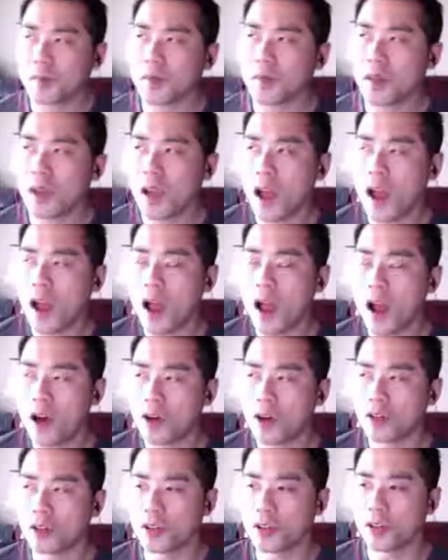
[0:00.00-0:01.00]

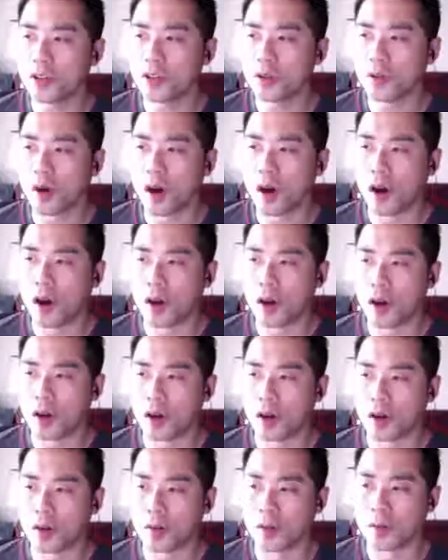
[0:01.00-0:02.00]
How you
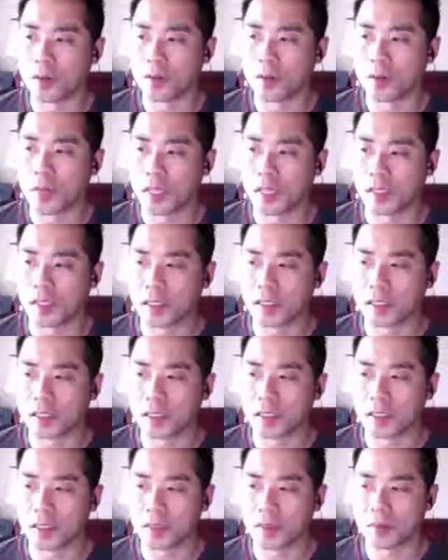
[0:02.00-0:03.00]
are
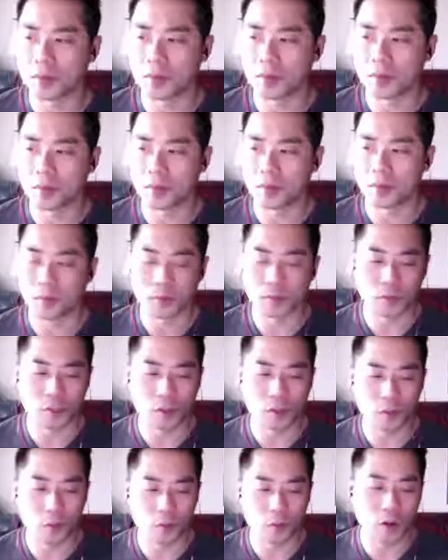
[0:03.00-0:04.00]
basically,
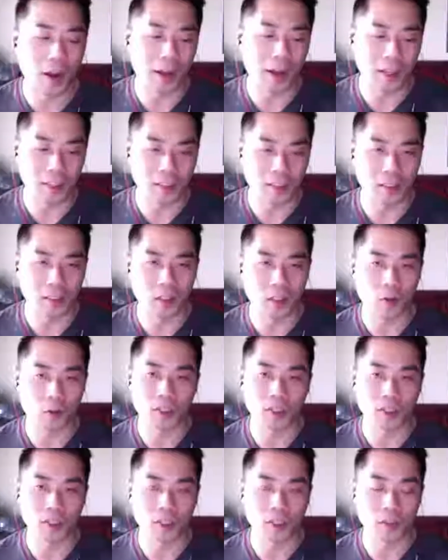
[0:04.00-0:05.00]
I guess the
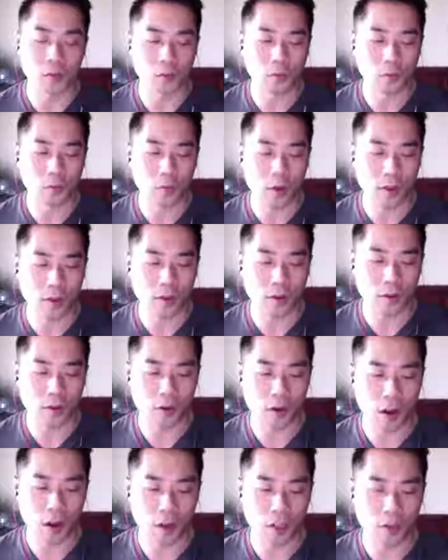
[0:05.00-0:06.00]
question is whether or
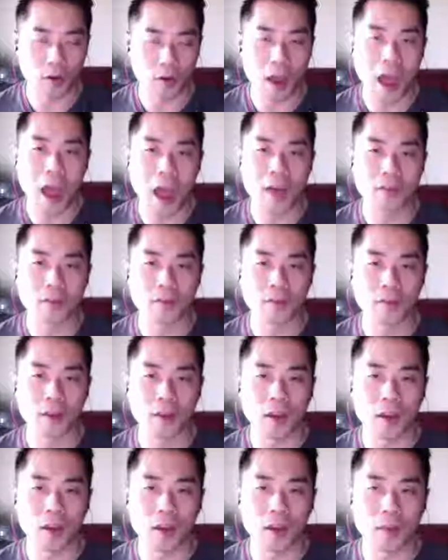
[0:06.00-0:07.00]
not you have
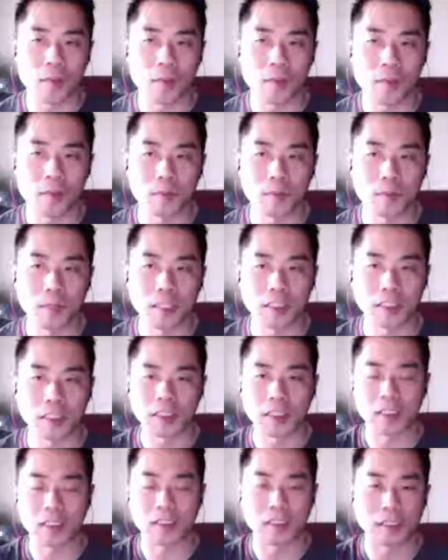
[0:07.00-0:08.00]
basically
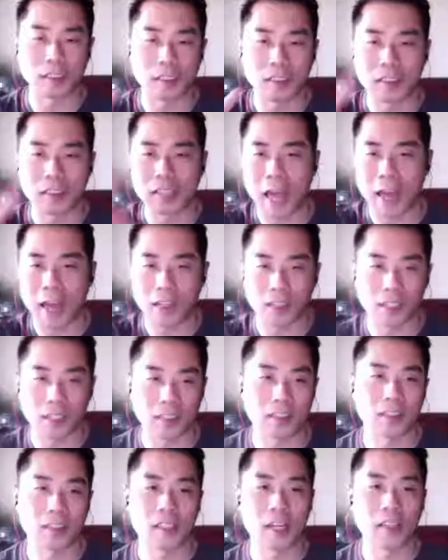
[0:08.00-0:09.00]
these
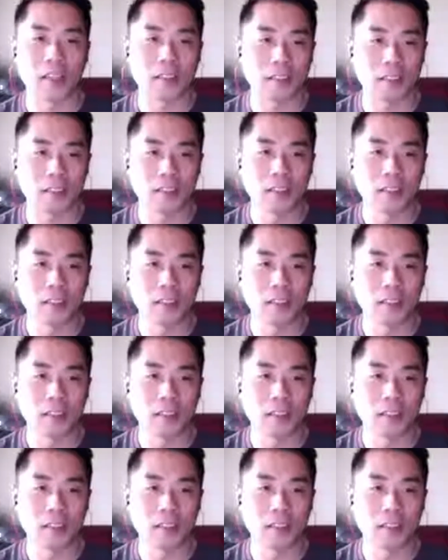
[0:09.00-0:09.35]
satellite sites